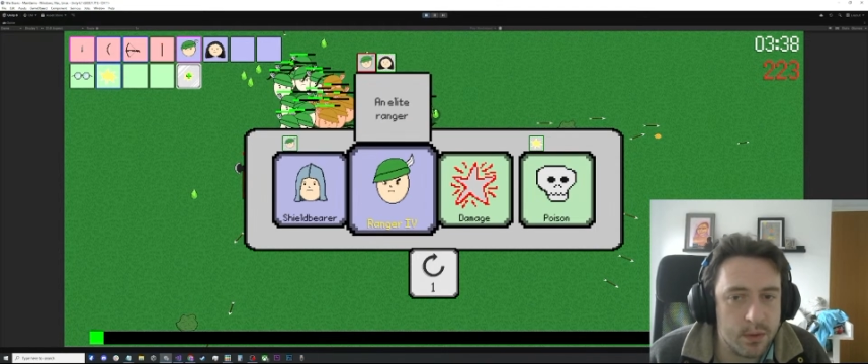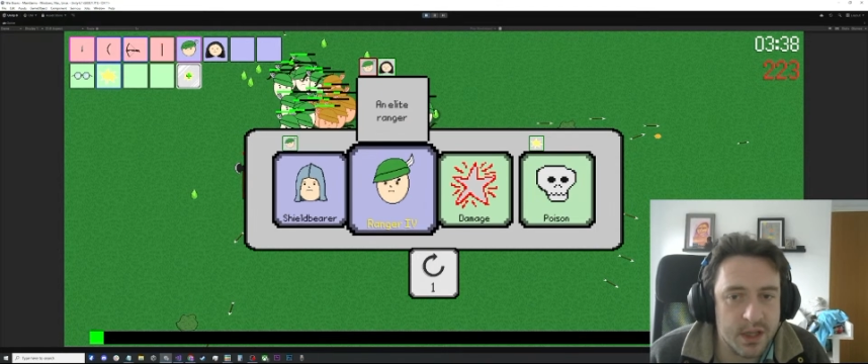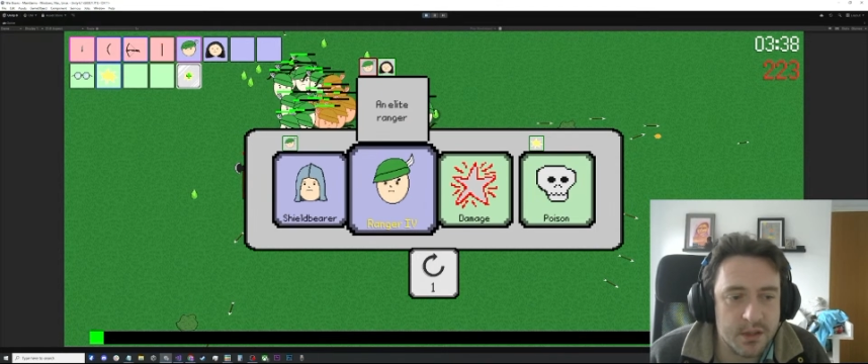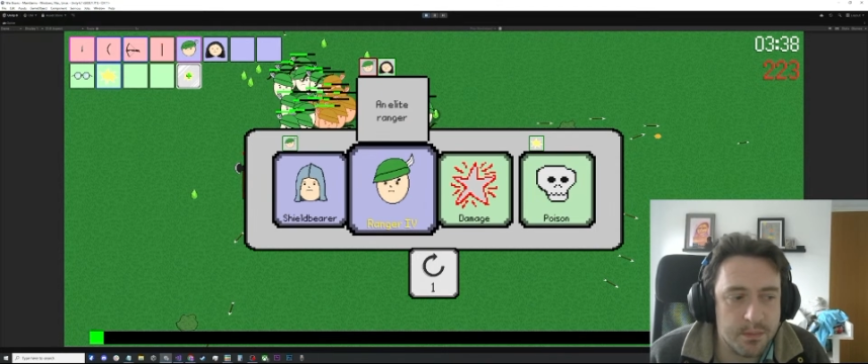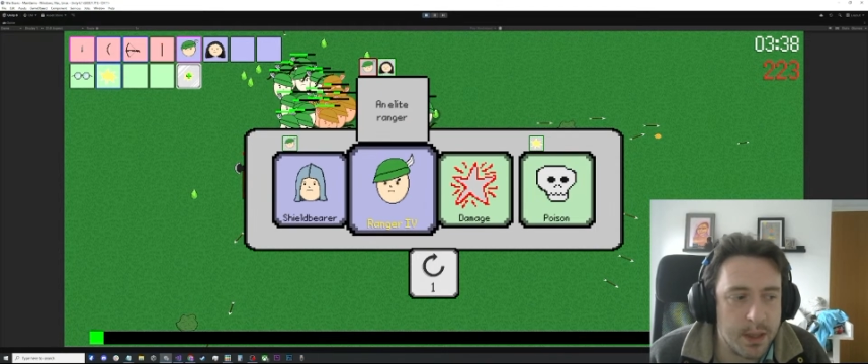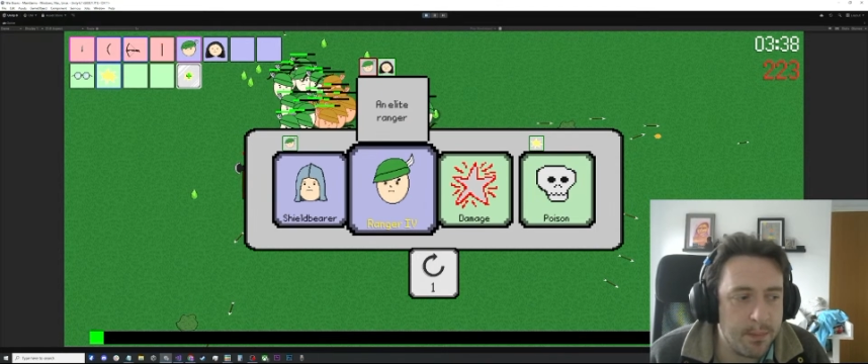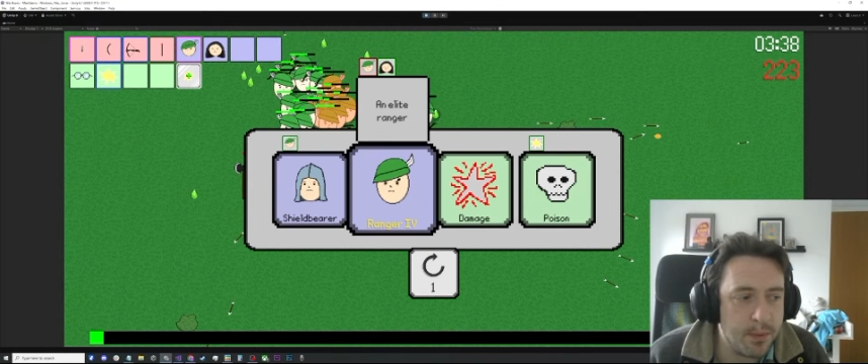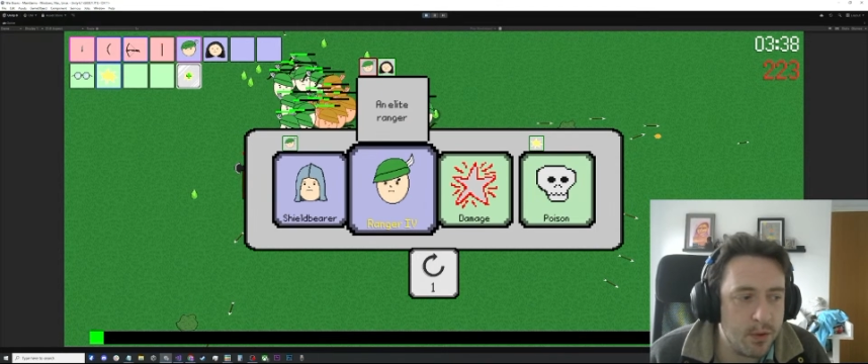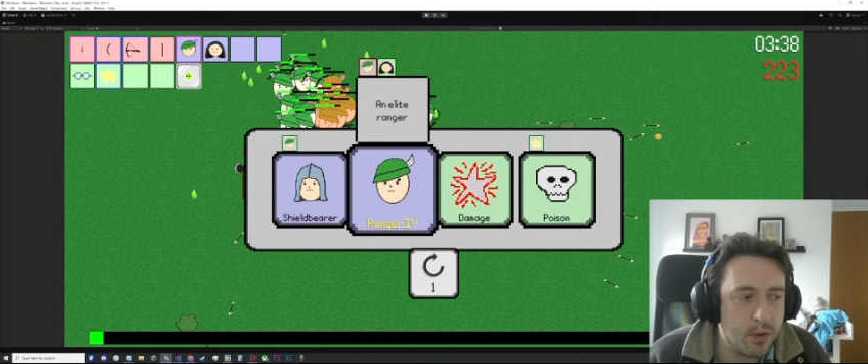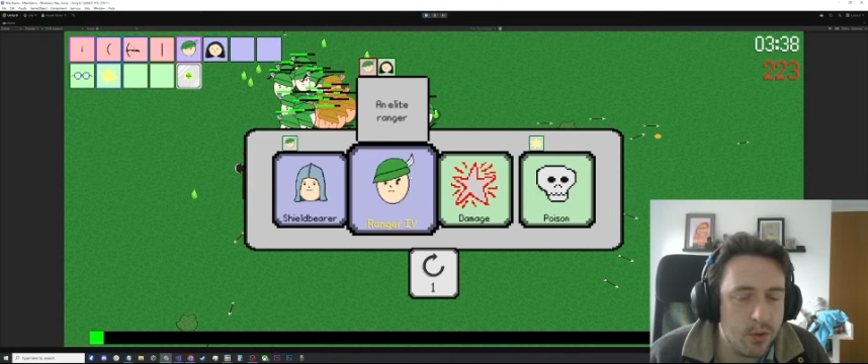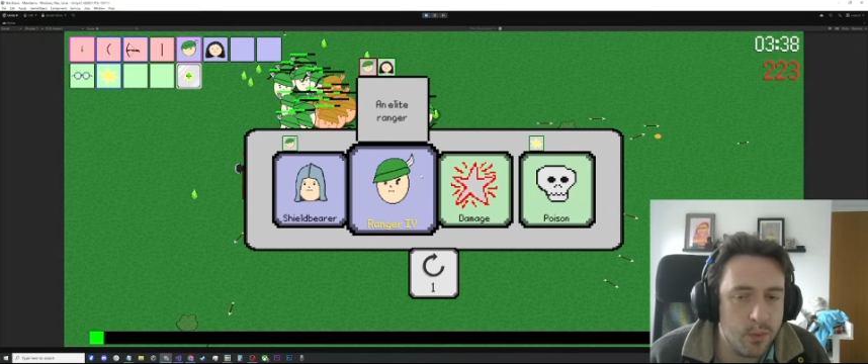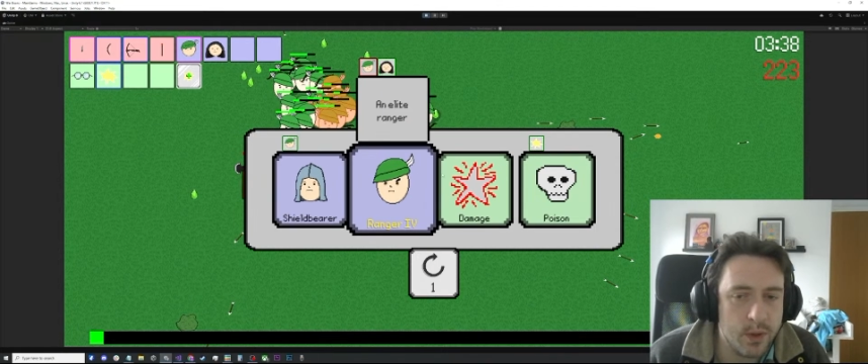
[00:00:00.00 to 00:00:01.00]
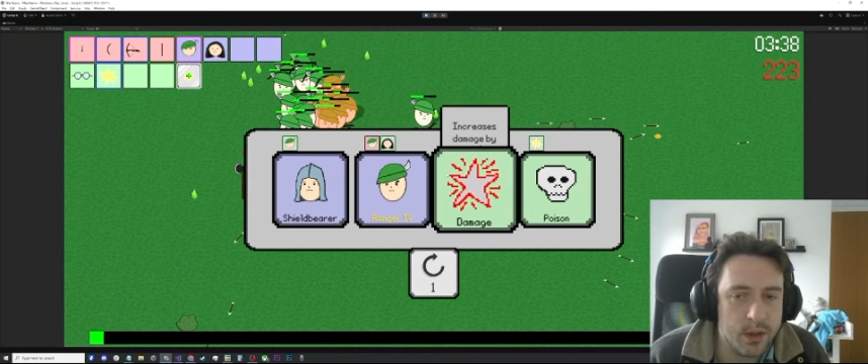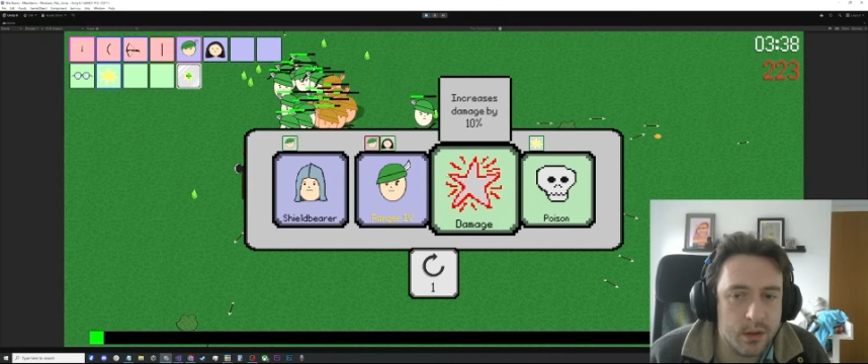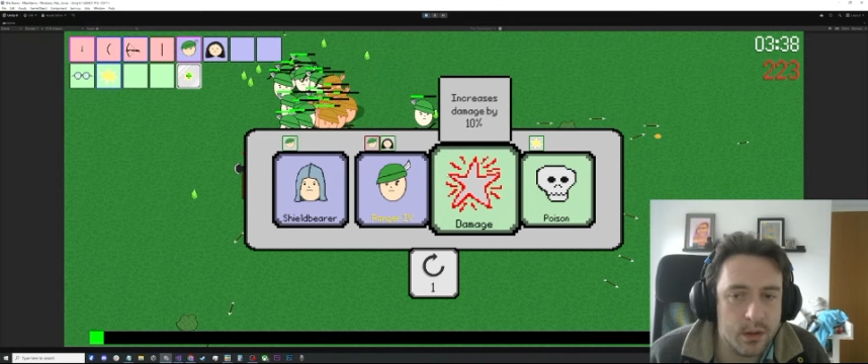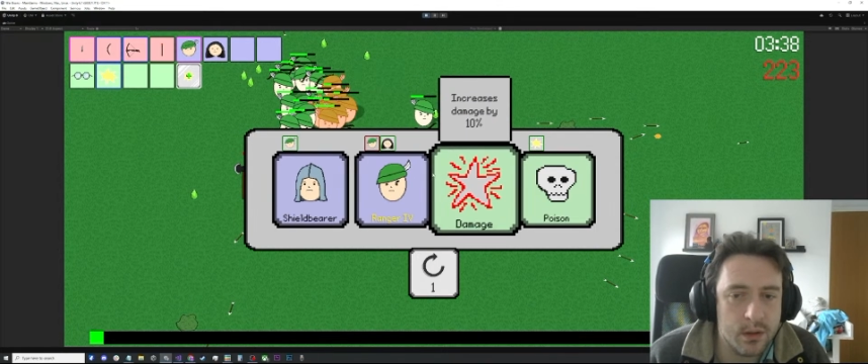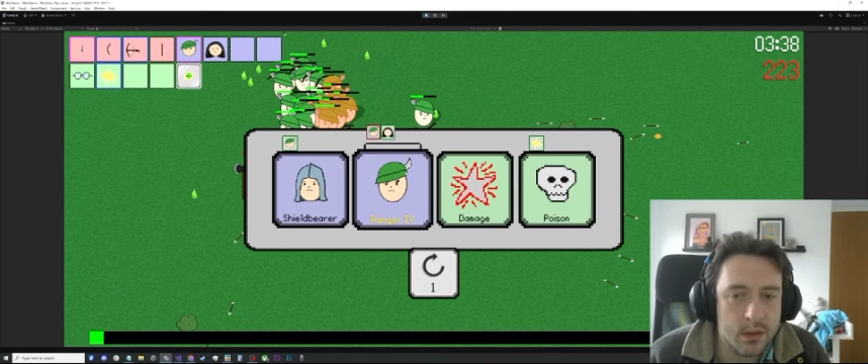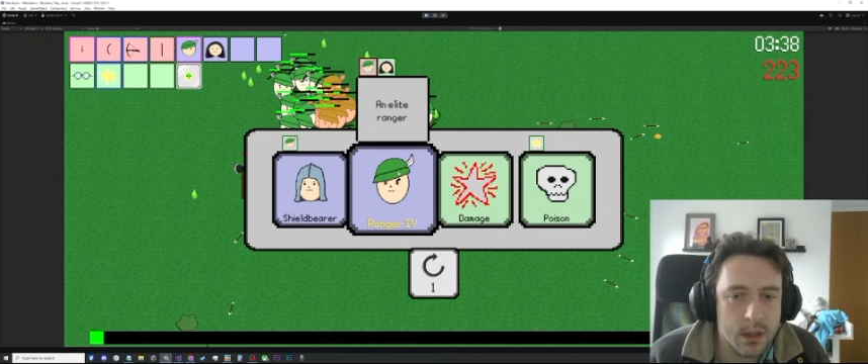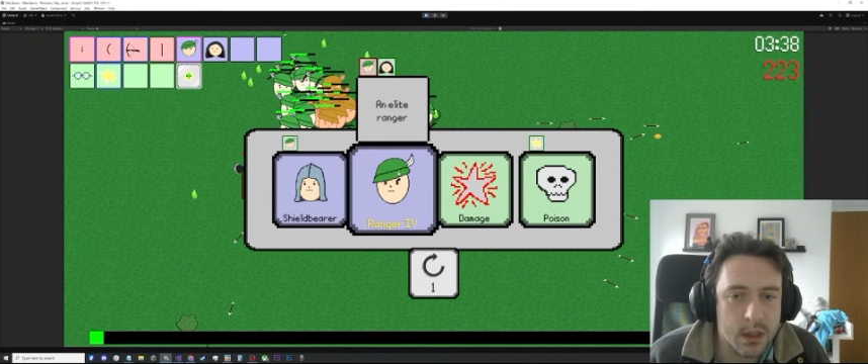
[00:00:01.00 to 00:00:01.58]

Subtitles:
There's people who will